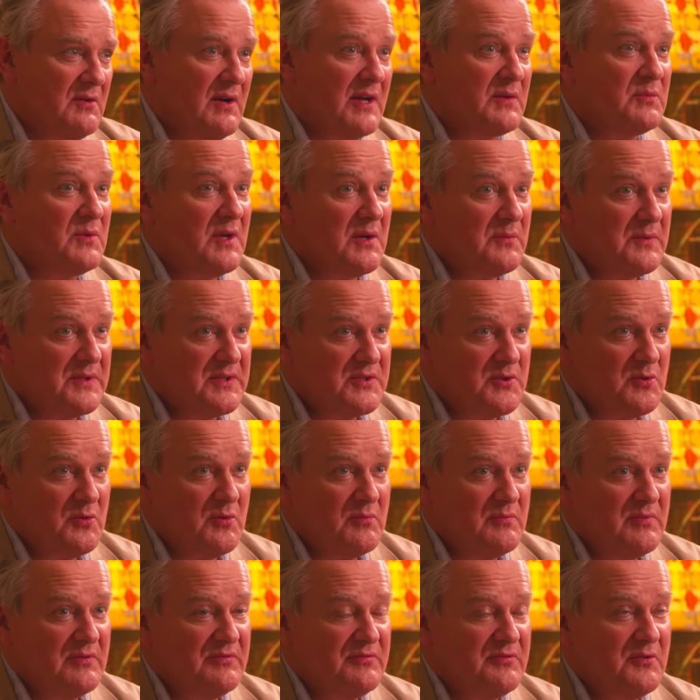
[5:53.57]
I'd worked with
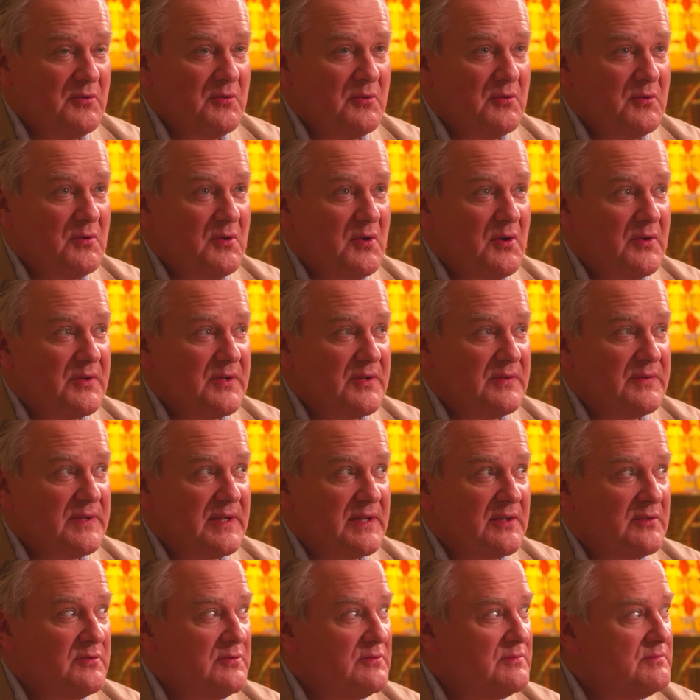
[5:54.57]
Dawn before on a
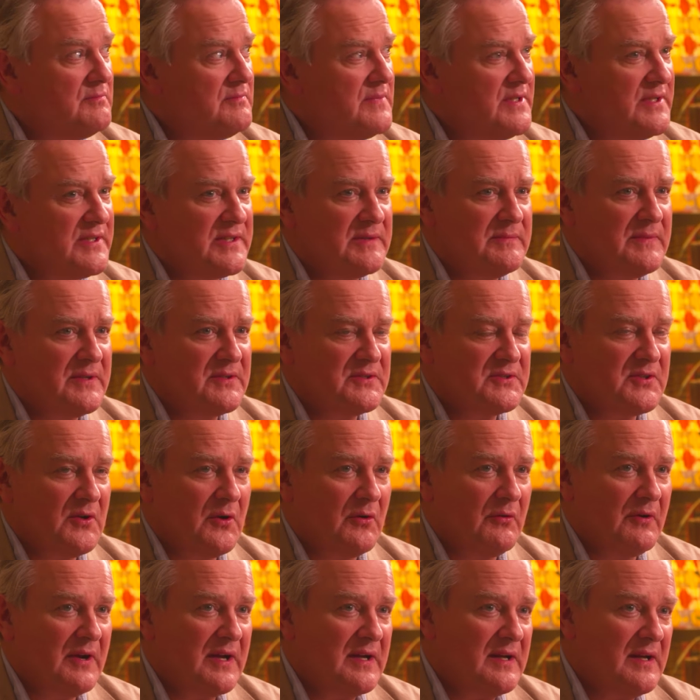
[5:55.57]
thing called Murder Most
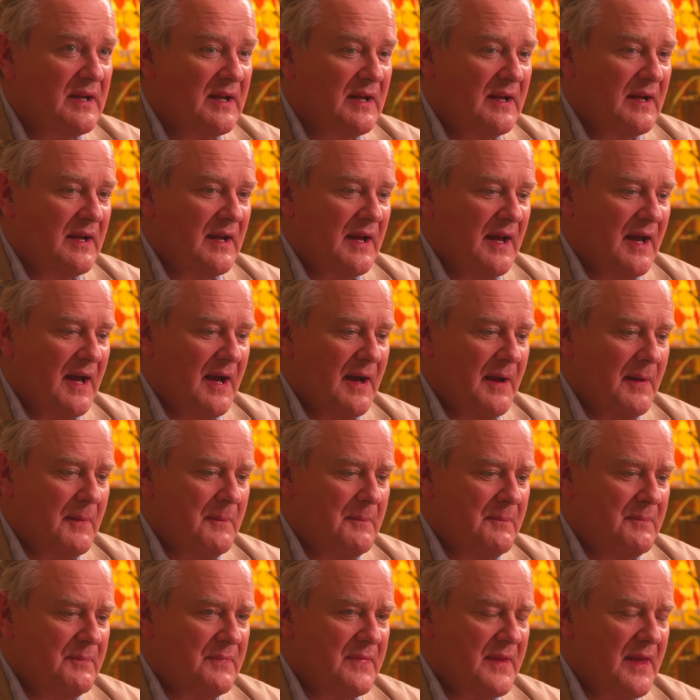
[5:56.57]
Horrid
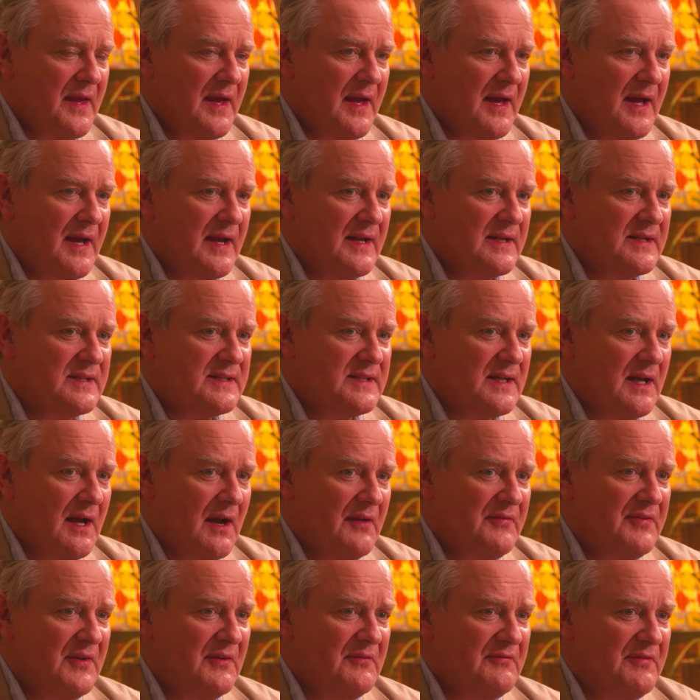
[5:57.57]
um, and I
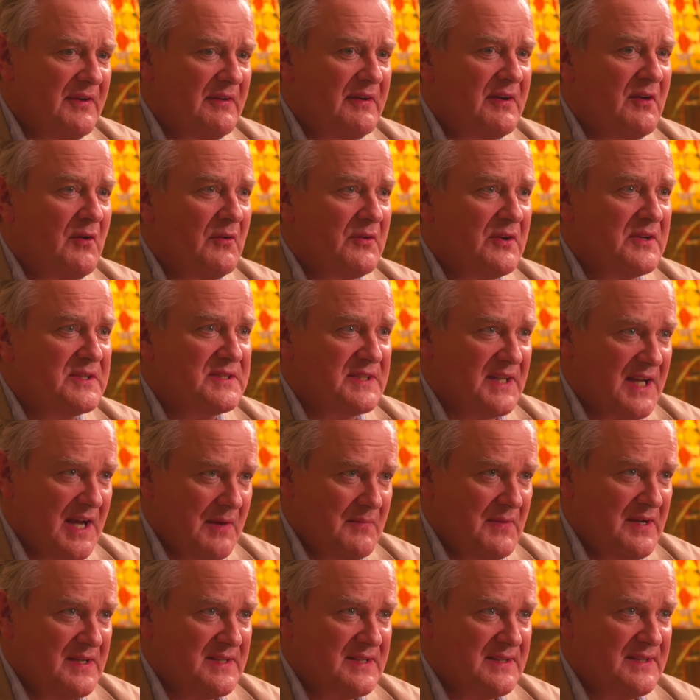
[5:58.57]
felt very honoured to
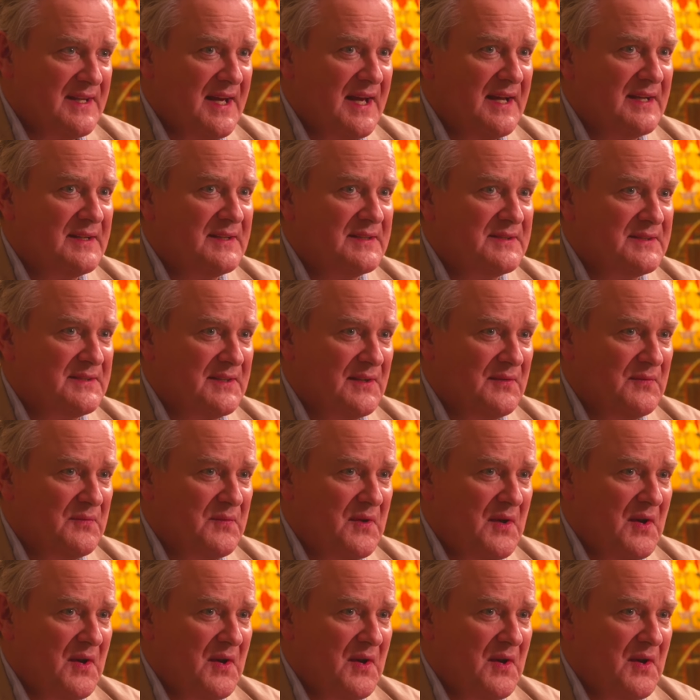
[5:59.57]
come into that uh,